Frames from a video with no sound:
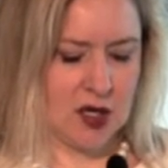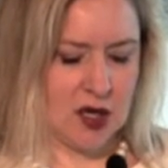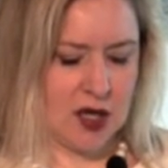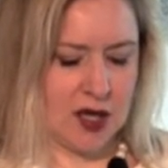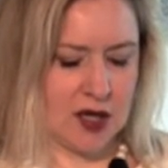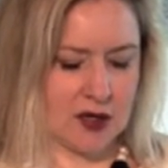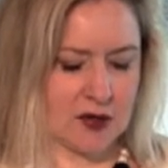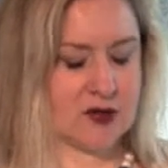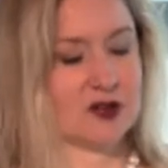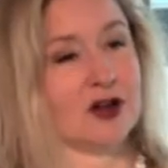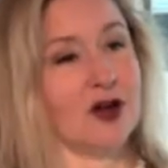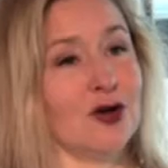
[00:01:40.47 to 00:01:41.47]
and
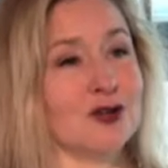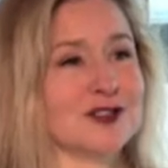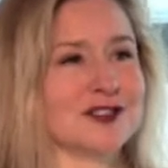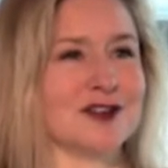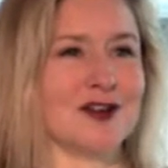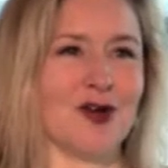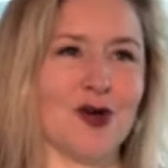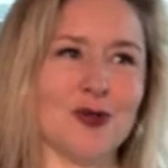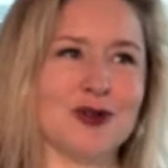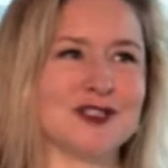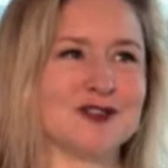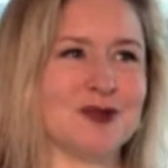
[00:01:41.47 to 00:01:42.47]
hosts a whole
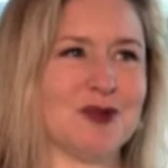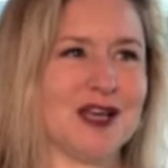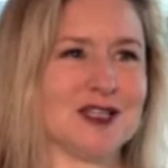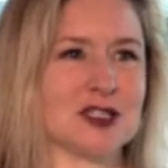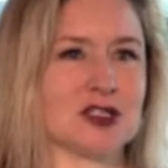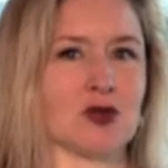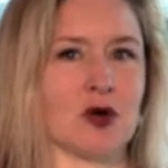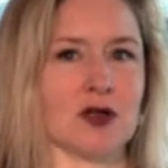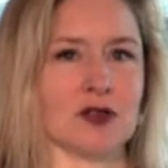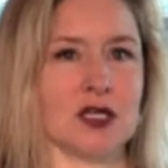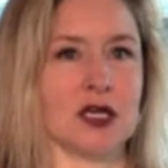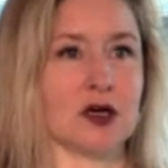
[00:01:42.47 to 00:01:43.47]
bunch of debates throughout
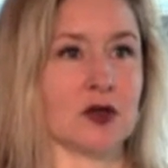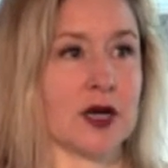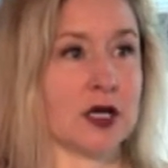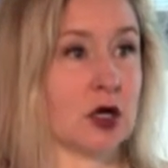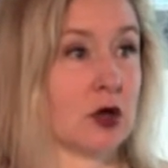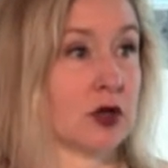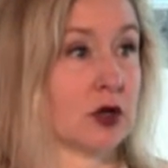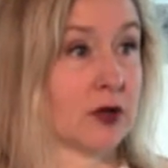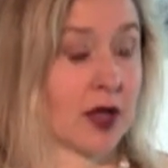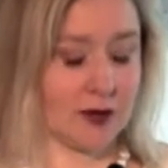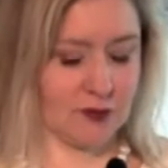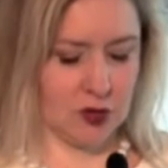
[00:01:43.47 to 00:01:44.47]
the year that I know that a
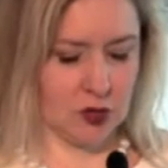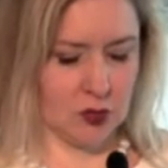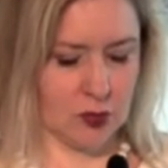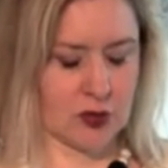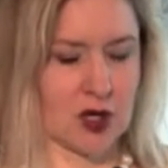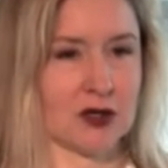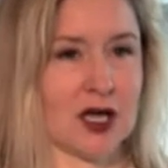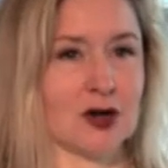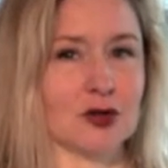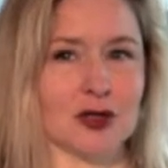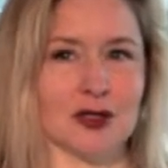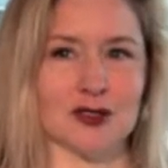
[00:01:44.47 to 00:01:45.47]
lot of you not
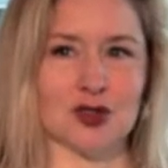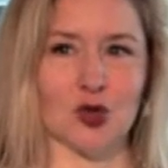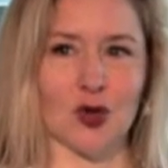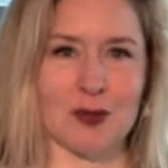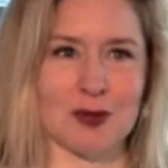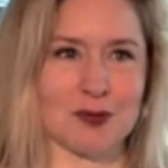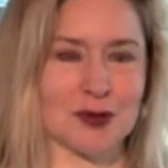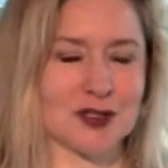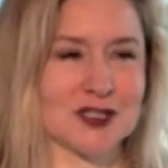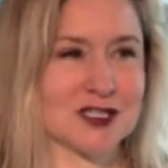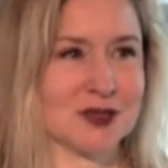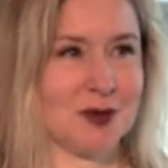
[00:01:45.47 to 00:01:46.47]
only enjoy but
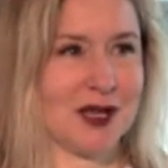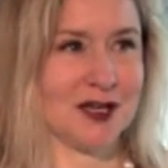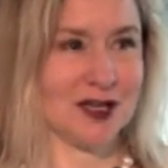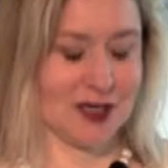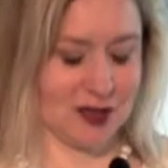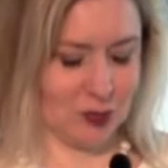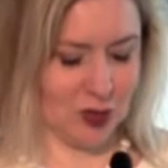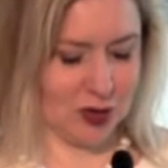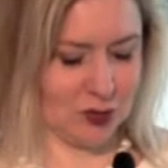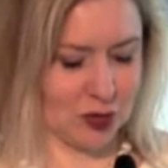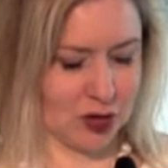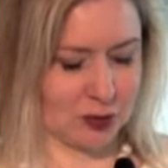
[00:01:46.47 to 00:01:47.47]
participate in, and we
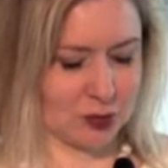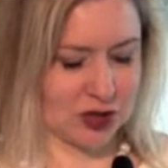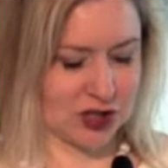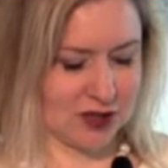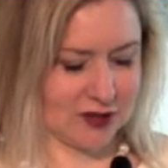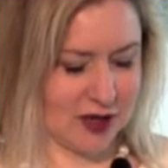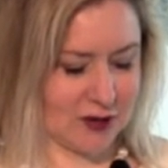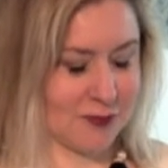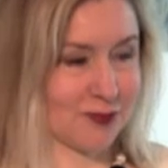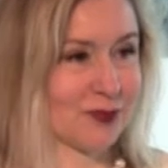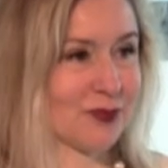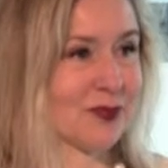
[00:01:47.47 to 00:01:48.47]
really appreciate that.
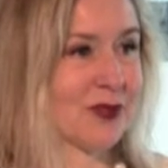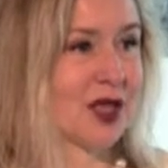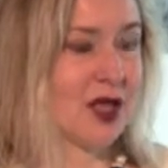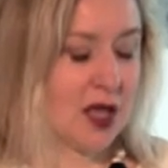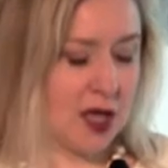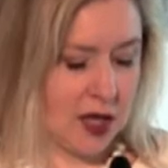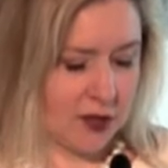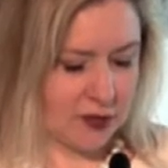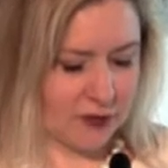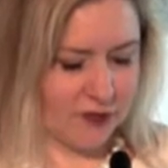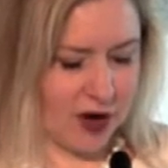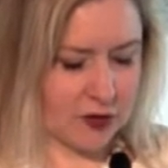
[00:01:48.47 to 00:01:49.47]
The
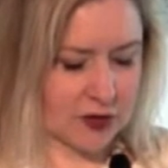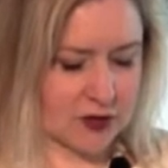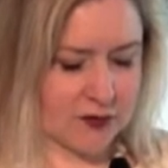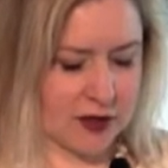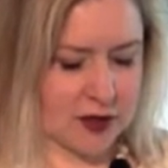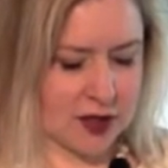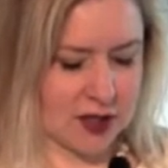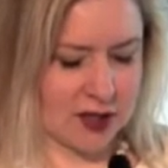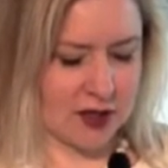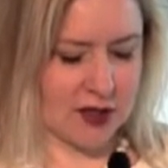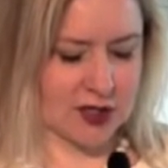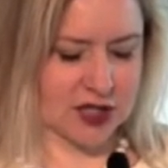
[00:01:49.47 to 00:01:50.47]
founder of the Internet
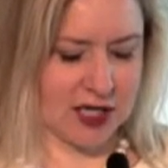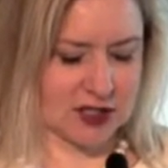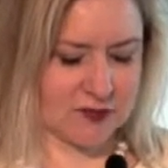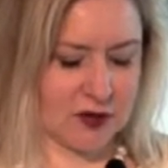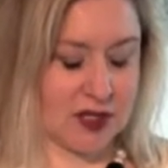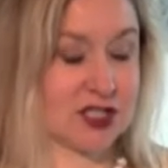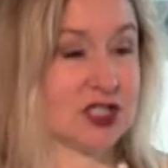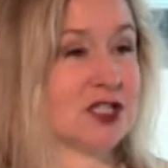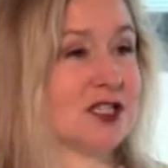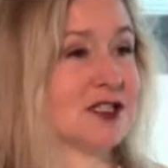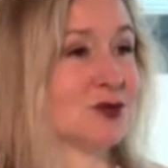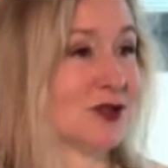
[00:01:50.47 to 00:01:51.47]
Education Foundation
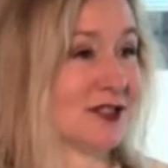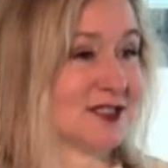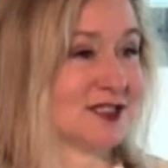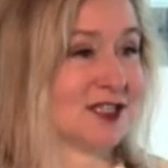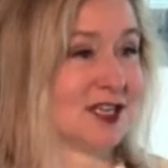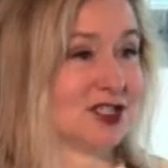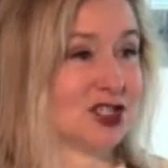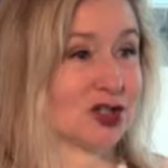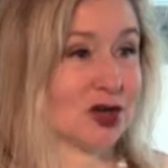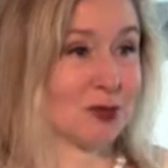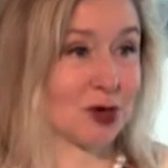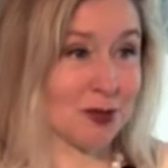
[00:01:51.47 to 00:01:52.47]
is with us today, Jerry
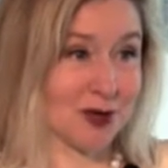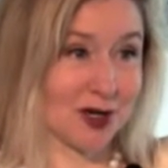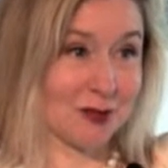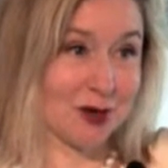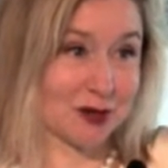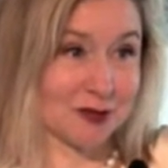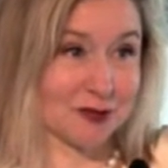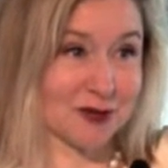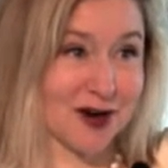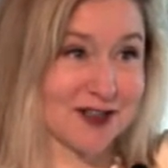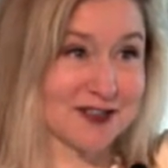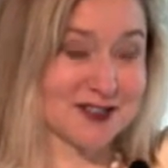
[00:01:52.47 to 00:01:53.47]
Berman, up here in
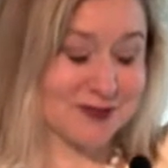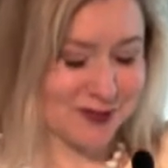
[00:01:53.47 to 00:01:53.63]
front.